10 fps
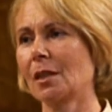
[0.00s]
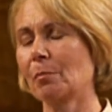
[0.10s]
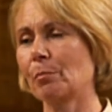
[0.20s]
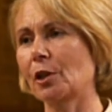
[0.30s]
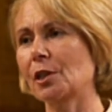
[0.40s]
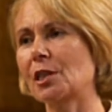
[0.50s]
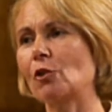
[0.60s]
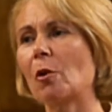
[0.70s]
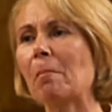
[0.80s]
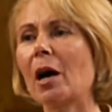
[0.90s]
because it
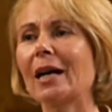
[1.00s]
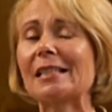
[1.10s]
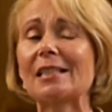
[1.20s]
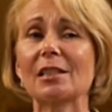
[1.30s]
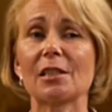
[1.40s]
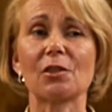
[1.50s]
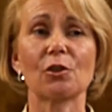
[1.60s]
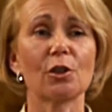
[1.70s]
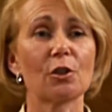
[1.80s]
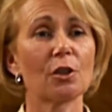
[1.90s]
reminds us
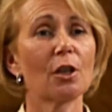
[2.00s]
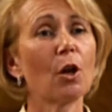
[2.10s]
that